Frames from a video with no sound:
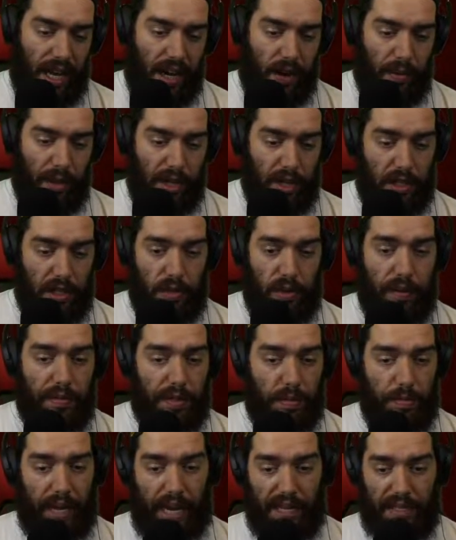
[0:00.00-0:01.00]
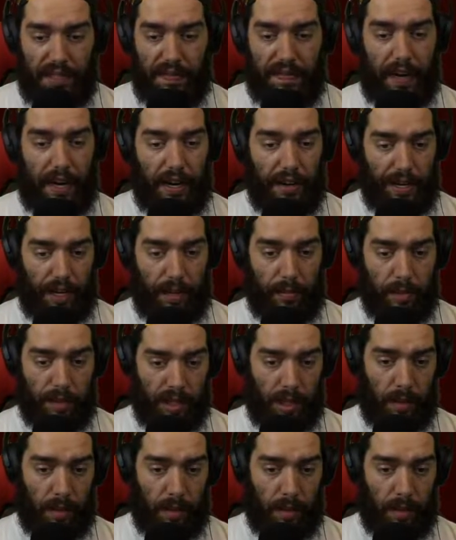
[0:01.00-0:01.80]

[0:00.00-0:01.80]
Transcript: We also have some passive fire damage